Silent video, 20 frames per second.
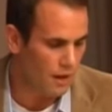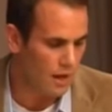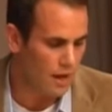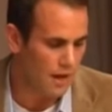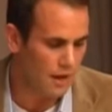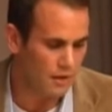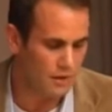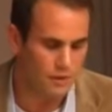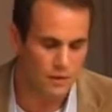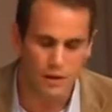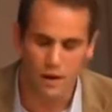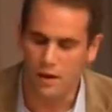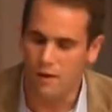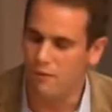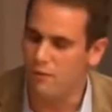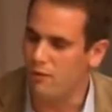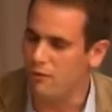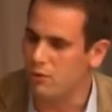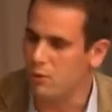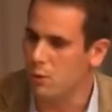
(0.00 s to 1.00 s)
And
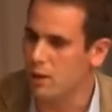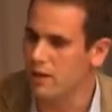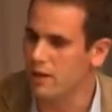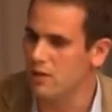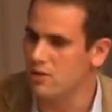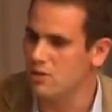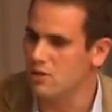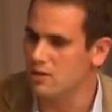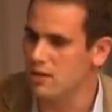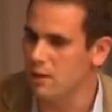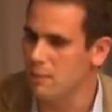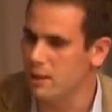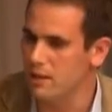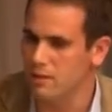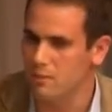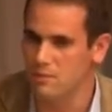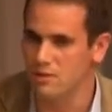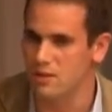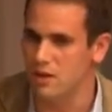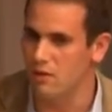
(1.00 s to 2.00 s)
if everyone could just limit
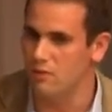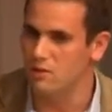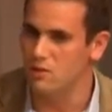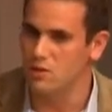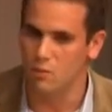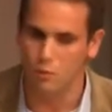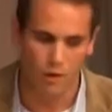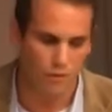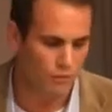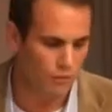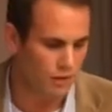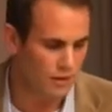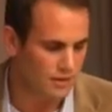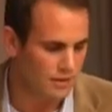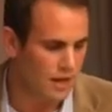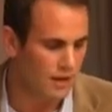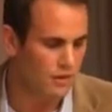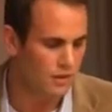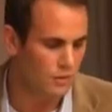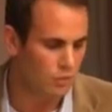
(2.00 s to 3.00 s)
themselves to roughly
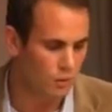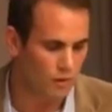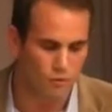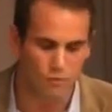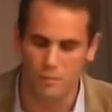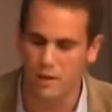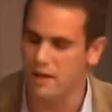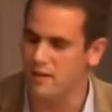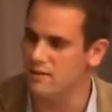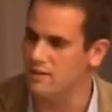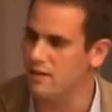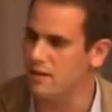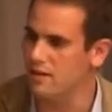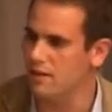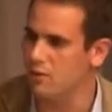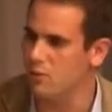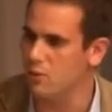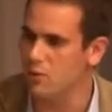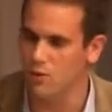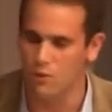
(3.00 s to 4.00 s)
10 to 12 minutes, I
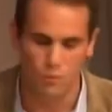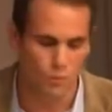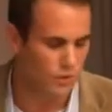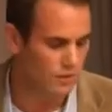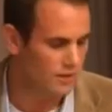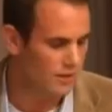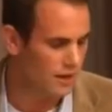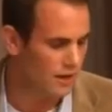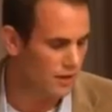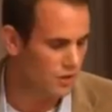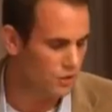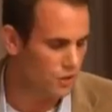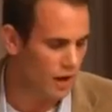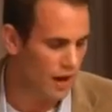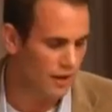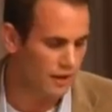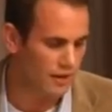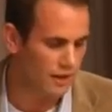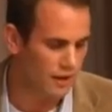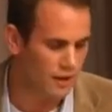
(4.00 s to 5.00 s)
think we'll stay on
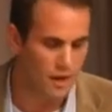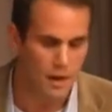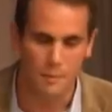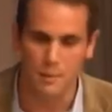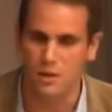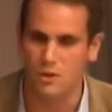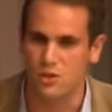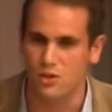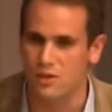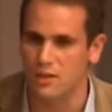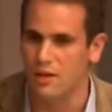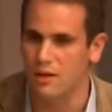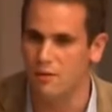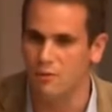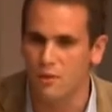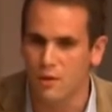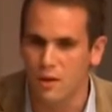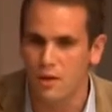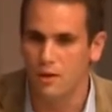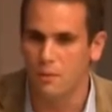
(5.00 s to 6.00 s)
track. I'm going to just
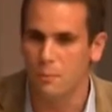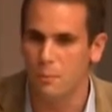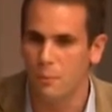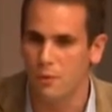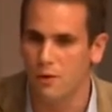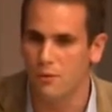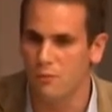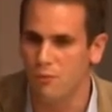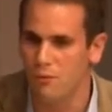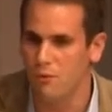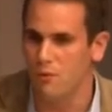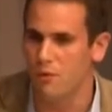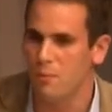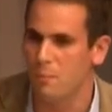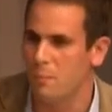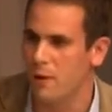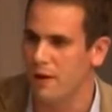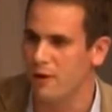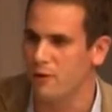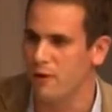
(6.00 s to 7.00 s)
give a brief
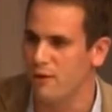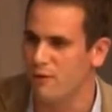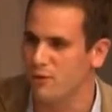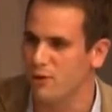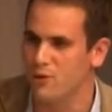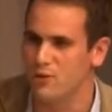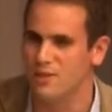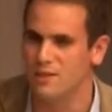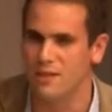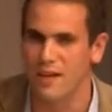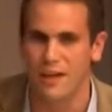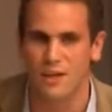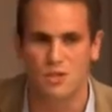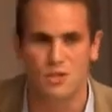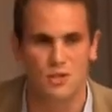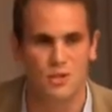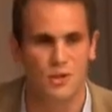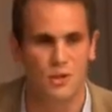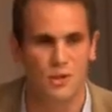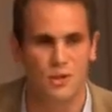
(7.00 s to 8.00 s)
biographical
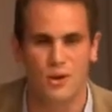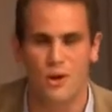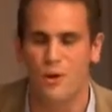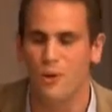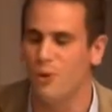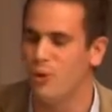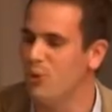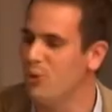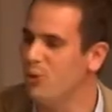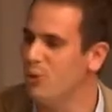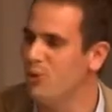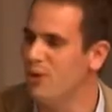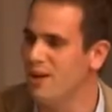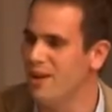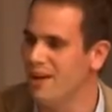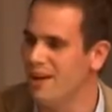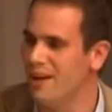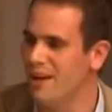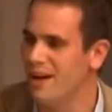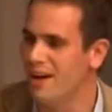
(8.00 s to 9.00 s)
sketch so you know who
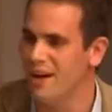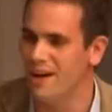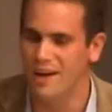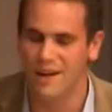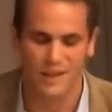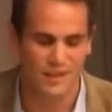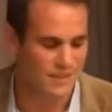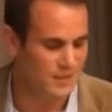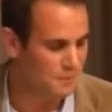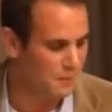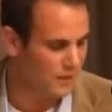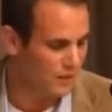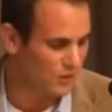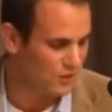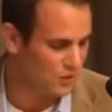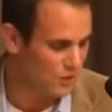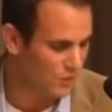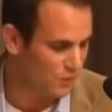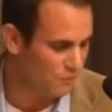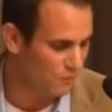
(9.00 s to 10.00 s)
is
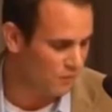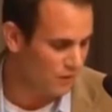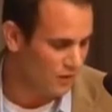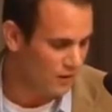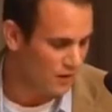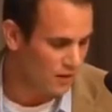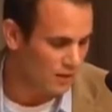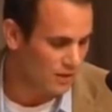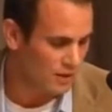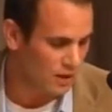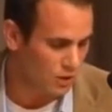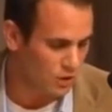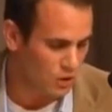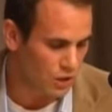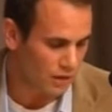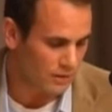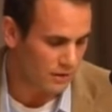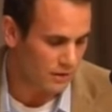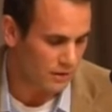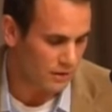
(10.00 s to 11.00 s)
speaking to you. So
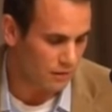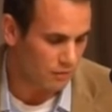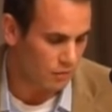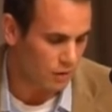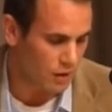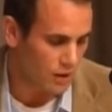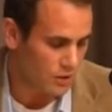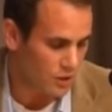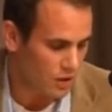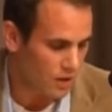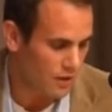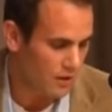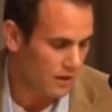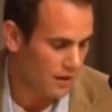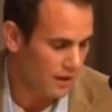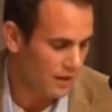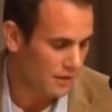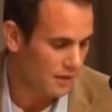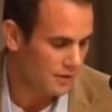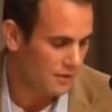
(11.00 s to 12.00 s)
Shanta
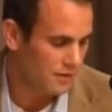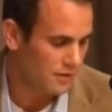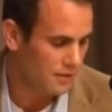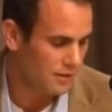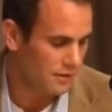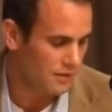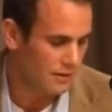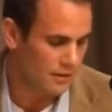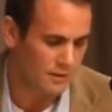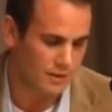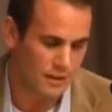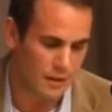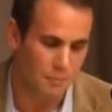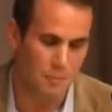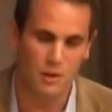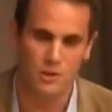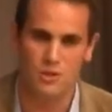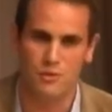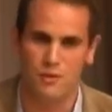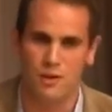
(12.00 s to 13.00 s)
Devarajan doesn't need
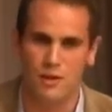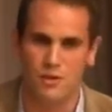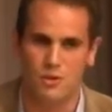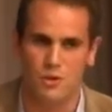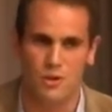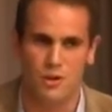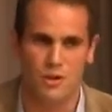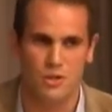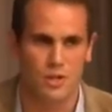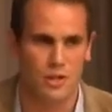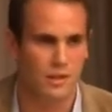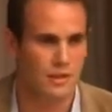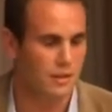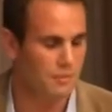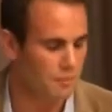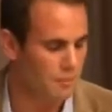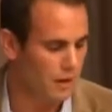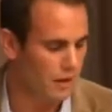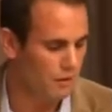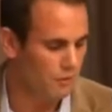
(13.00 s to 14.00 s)
much of an introduction. I
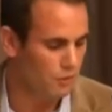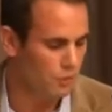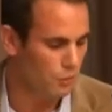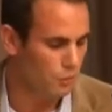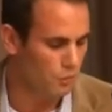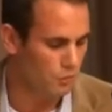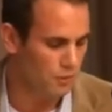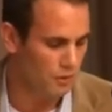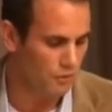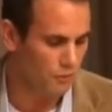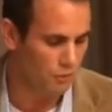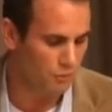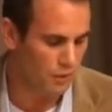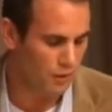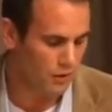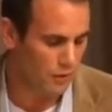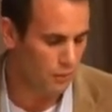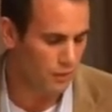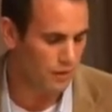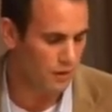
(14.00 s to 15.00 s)
think many of you will be
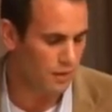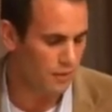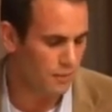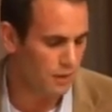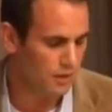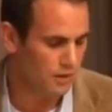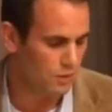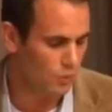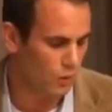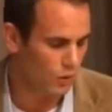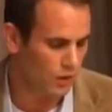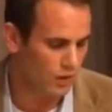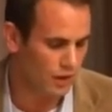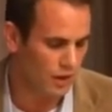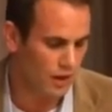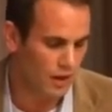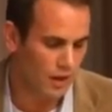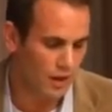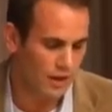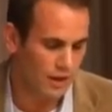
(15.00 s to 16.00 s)
familiar with him and his work.
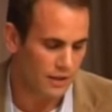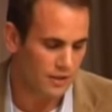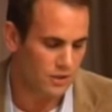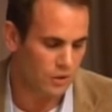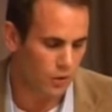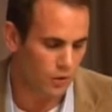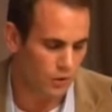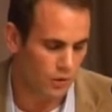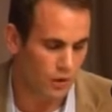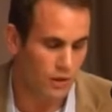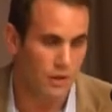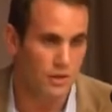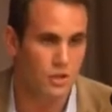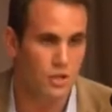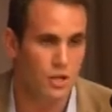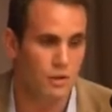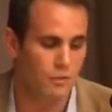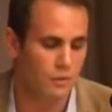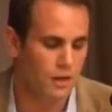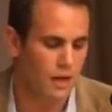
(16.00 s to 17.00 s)
He's currently the
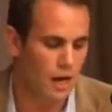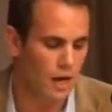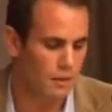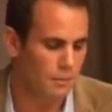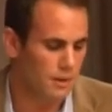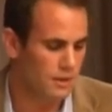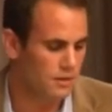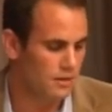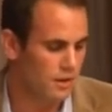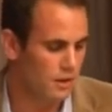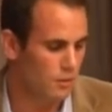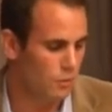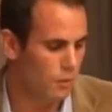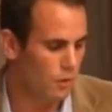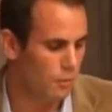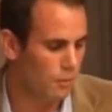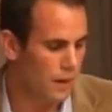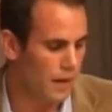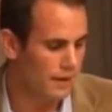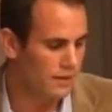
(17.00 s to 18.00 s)
chief economist of the
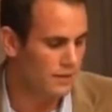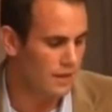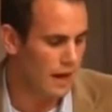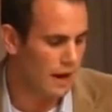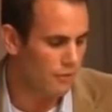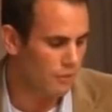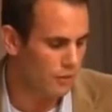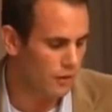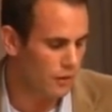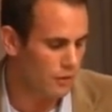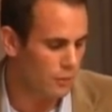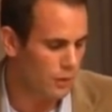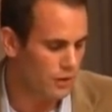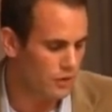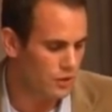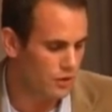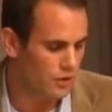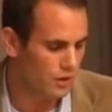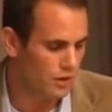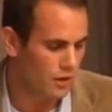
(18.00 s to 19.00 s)
World Bank's Africa
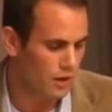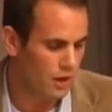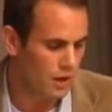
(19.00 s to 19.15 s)
region.